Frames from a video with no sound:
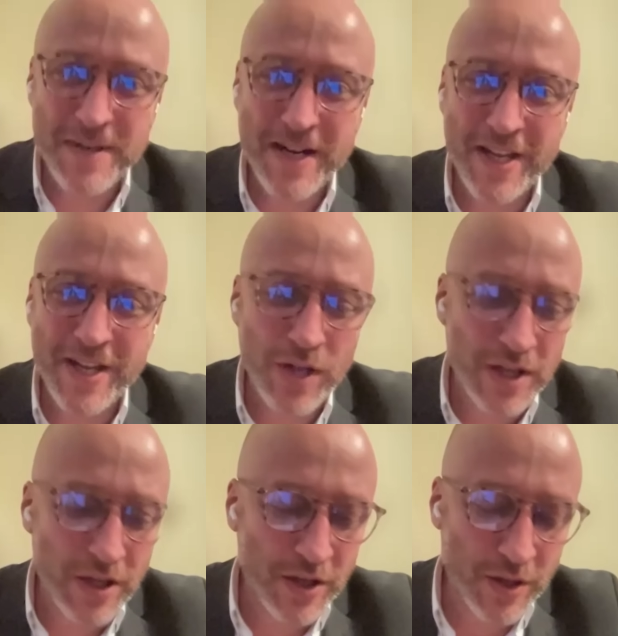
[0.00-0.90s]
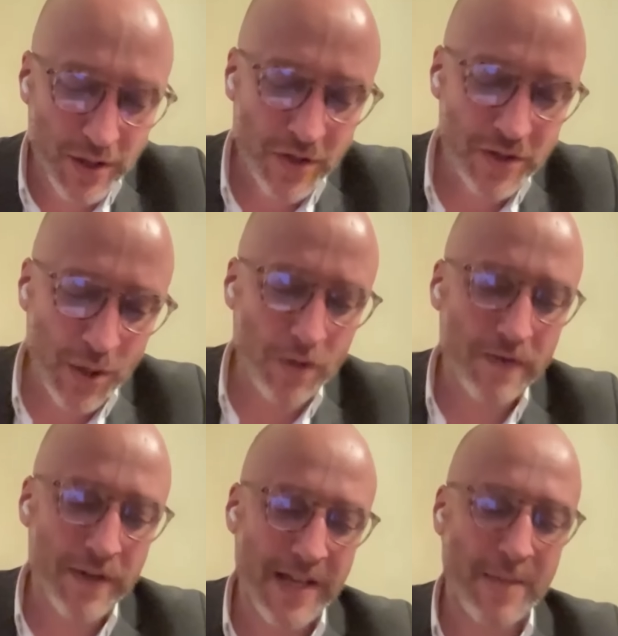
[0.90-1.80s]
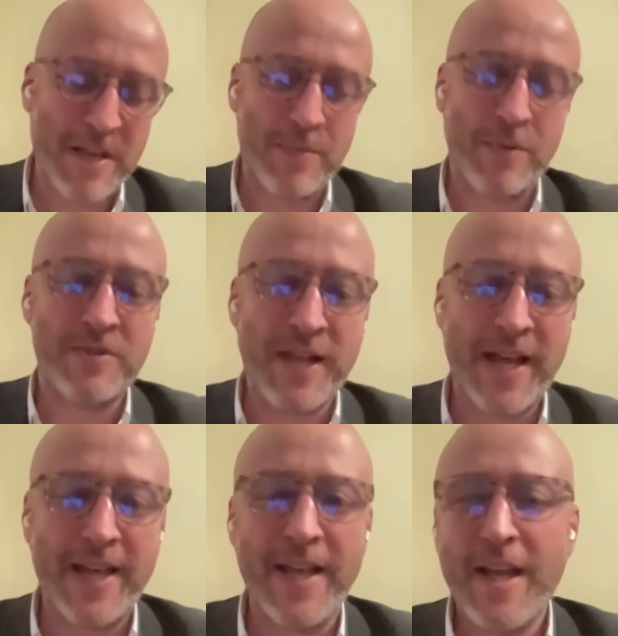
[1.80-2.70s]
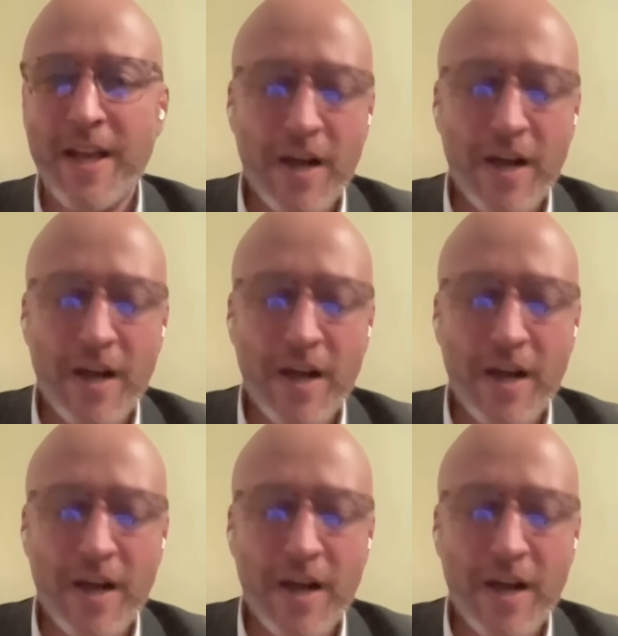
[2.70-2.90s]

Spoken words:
feels to me like you so often hear people saying,